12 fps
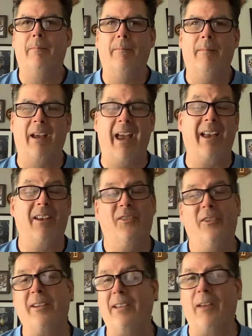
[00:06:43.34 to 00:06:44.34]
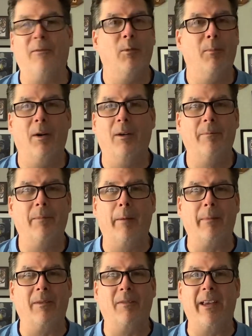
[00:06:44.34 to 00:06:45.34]
Hey, it's late night football.
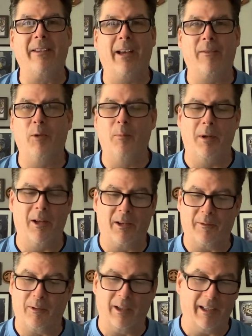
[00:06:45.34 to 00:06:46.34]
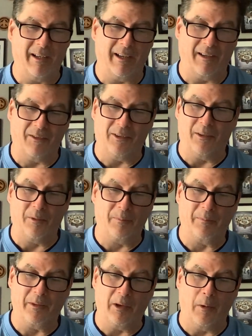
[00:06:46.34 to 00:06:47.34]
Late night football on a Friday night. So,
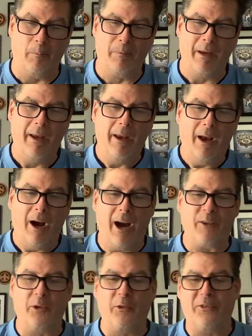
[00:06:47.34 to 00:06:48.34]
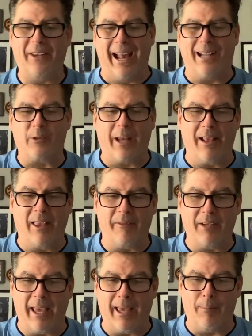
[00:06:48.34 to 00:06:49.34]
yeah. All right, so Saturday,
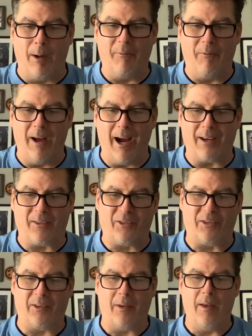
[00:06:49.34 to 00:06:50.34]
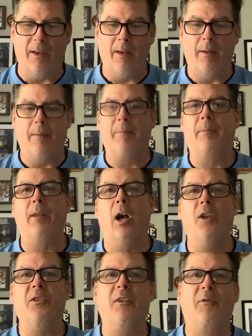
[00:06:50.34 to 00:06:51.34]
11 a.m. on Fox.
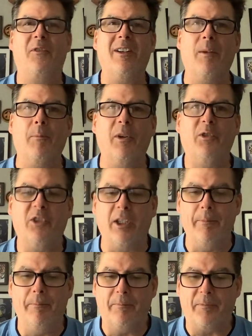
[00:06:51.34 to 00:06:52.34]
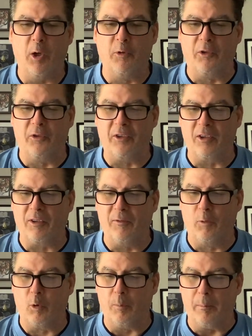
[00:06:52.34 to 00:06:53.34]
Undefeated Michigan goes to
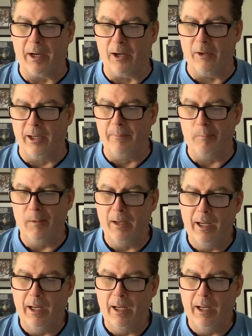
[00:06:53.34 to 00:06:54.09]
6-4 Maryland.